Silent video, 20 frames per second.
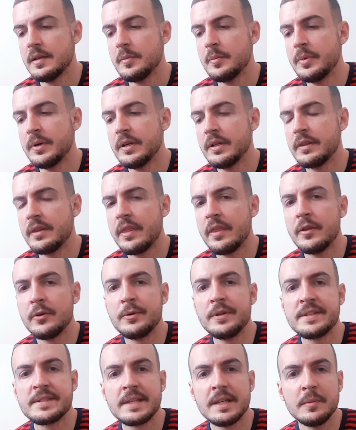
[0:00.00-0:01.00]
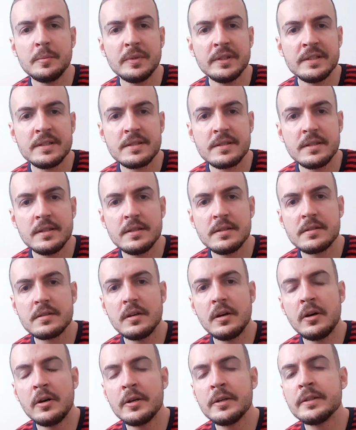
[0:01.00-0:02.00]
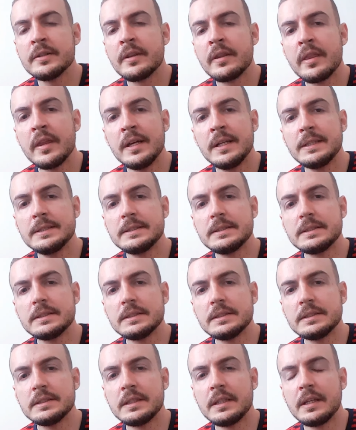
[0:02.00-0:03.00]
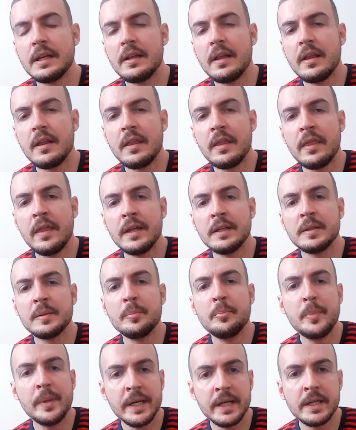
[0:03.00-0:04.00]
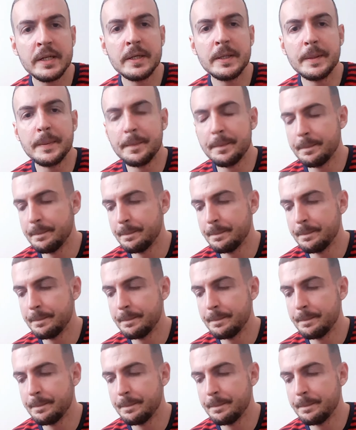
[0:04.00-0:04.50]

But the resemblances aren't that bigger.